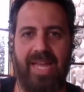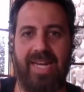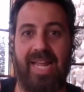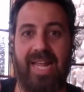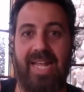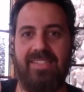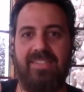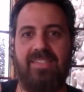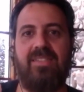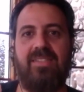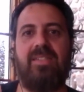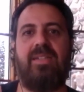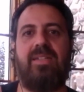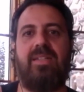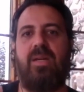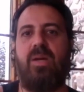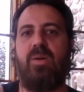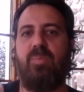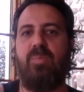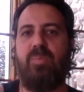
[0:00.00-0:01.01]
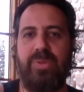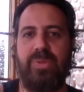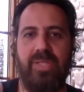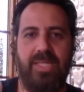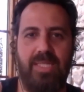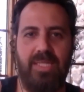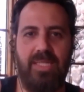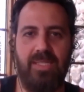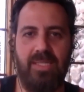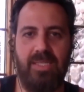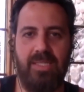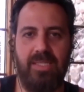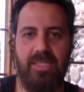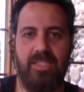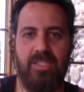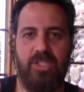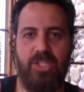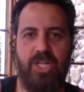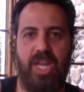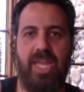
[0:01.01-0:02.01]
has completely
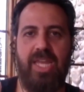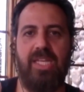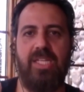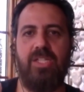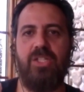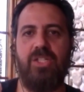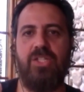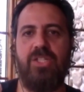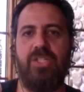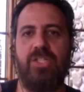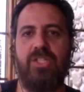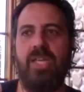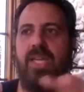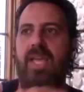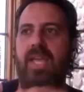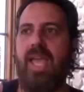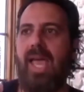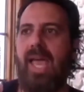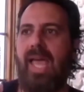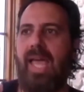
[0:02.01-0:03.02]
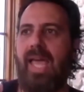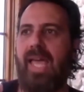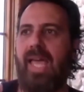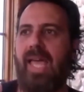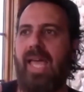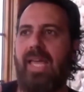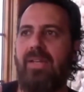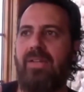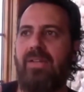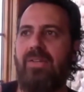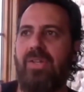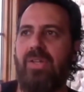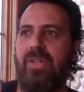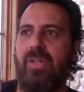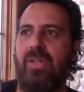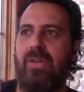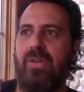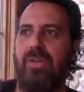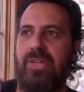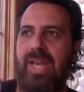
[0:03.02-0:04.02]
changed. And
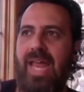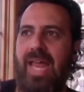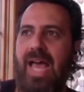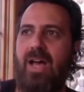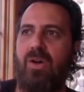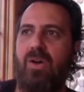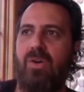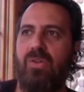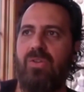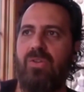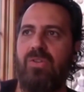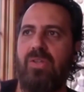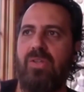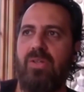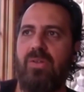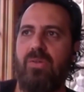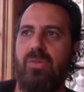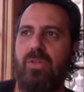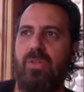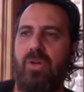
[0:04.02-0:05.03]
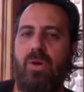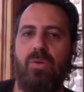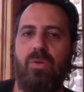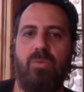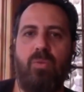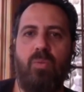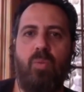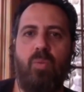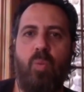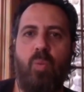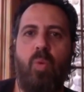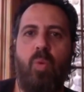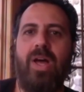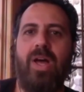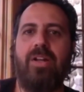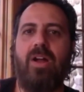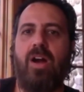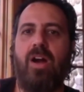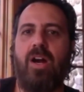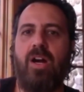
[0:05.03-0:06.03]
now, you know,
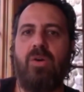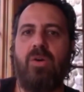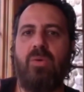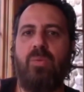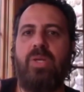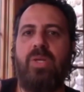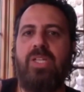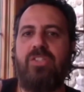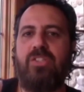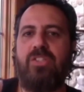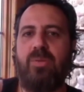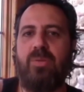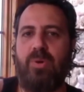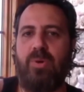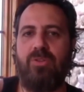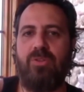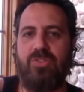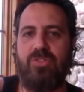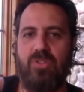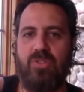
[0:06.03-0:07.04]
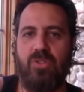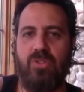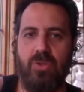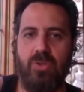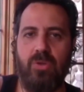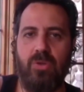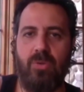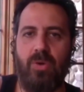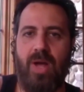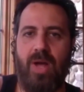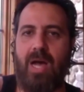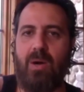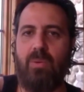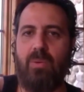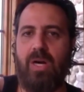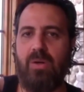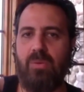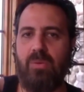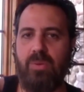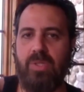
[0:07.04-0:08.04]
what are we supposed to do? How
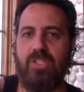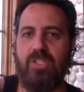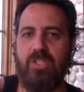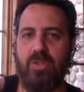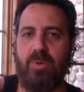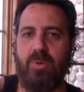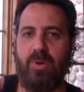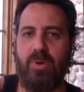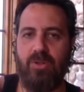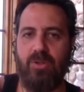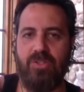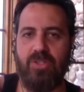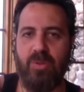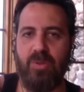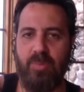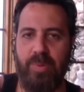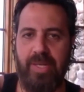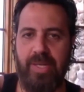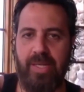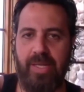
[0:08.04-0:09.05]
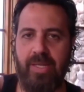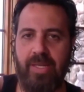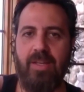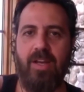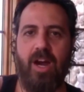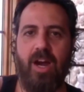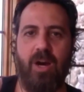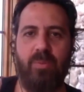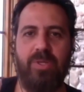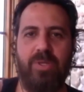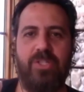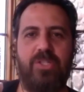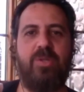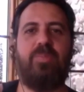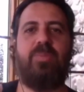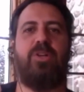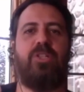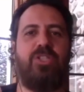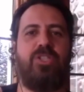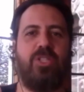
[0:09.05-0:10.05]
are we supposed to be? Are we
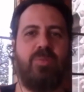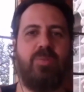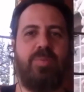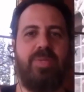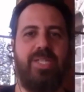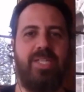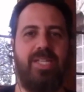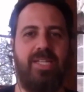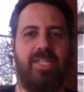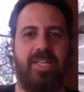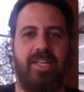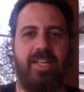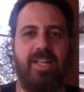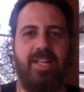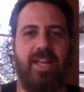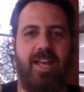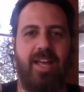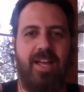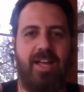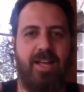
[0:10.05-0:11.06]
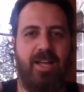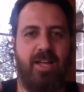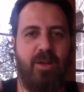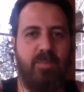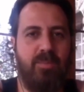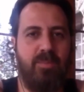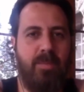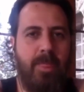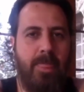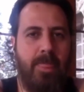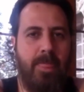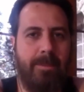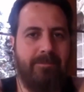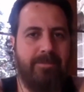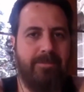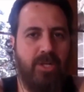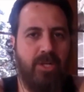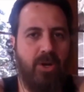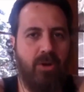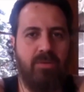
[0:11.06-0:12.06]
supposed to be,
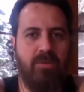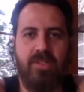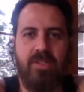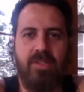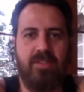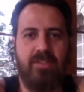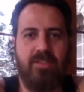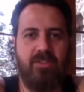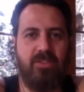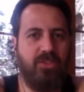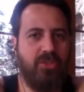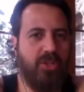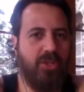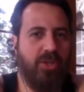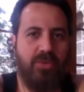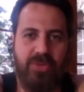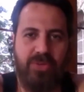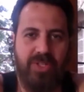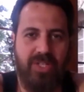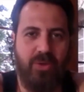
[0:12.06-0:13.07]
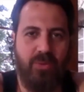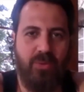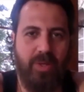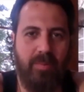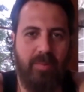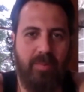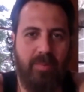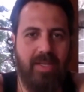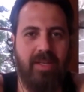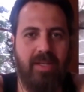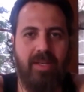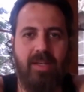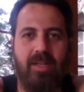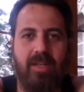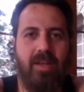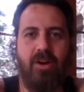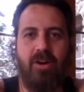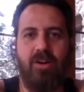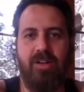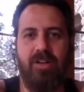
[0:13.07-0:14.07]
you know, serving women,
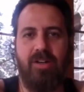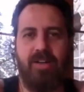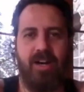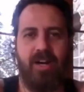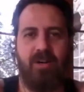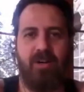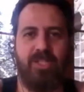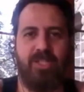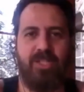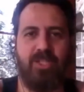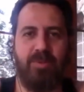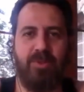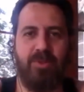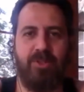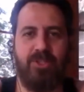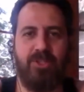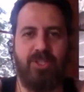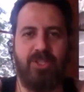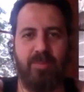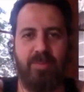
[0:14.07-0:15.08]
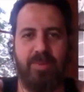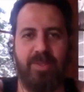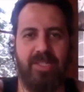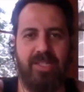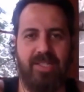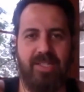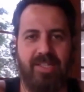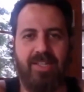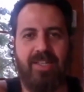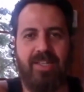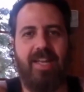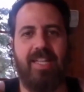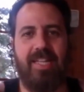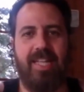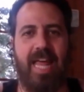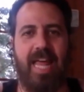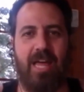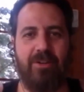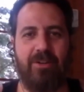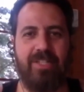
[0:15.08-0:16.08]
or are we supposed to be
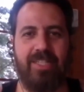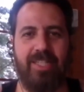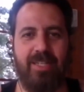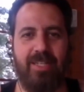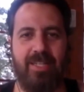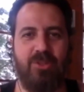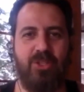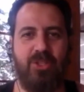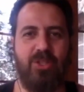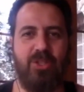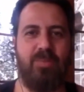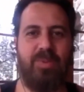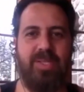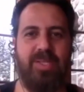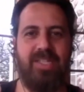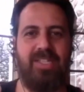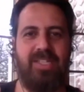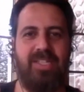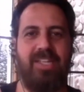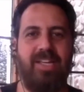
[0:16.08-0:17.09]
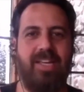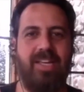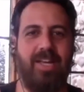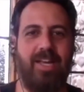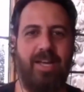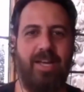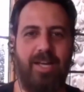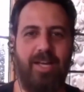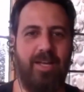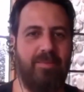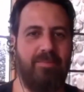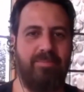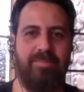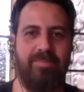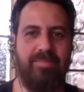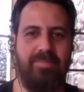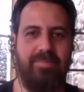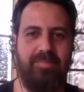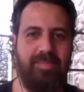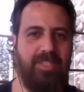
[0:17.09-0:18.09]
allowing them to be
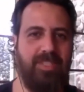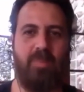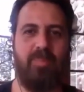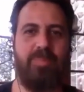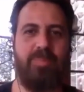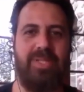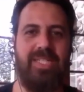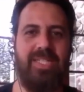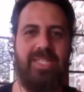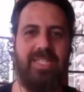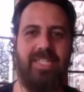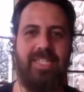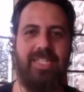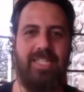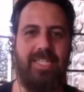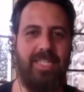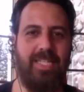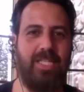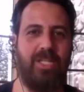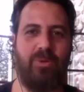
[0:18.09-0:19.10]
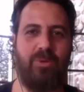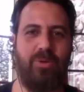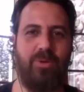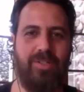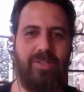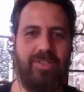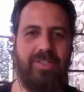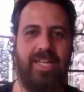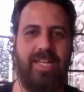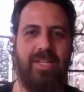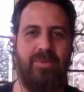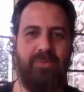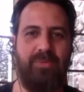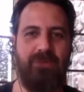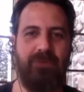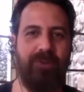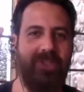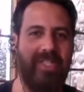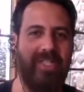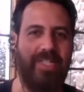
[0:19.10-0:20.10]
completely equal and
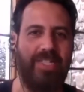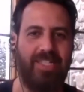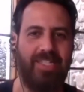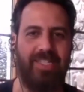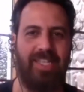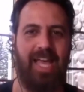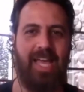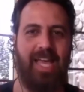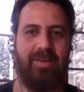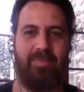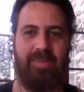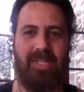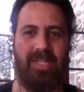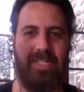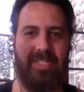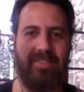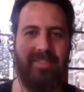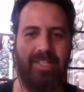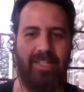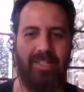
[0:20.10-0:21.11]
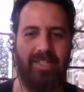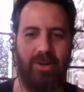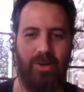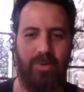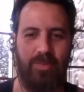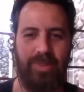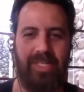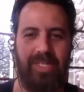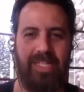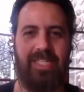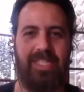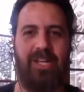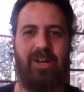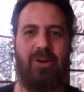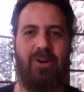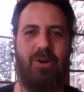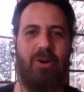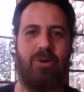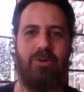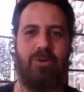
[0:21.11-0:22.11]
free? And that means like opening their
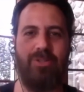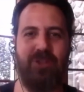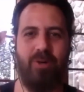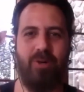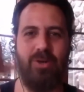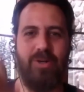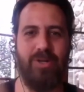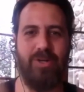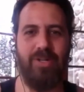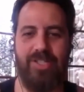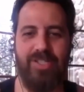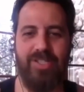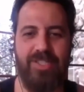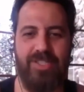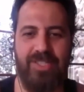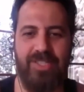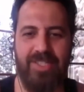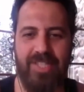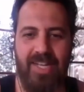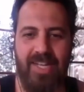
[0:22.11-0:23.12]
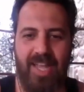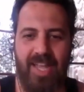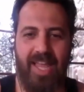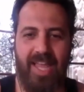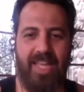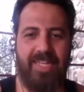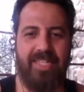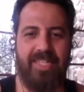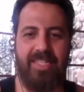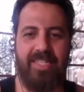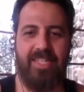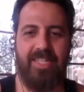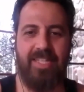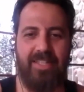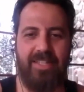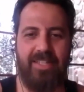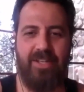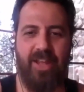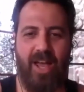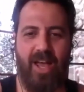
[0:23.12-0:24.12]
own doors and
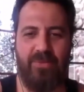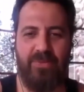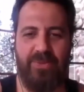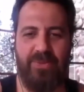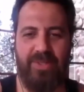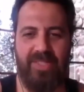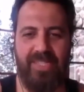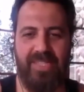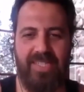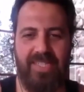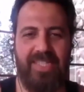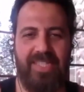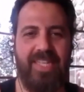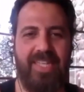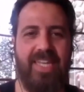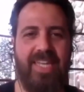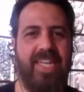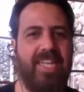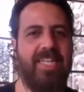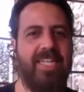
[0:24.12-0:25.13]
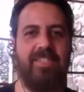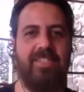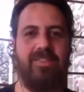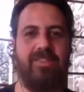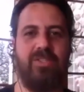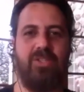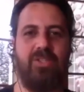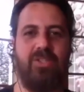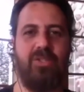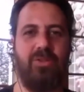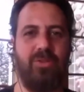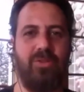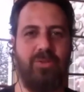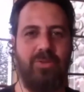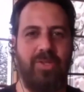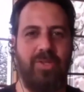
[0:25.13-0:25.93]
not feeling into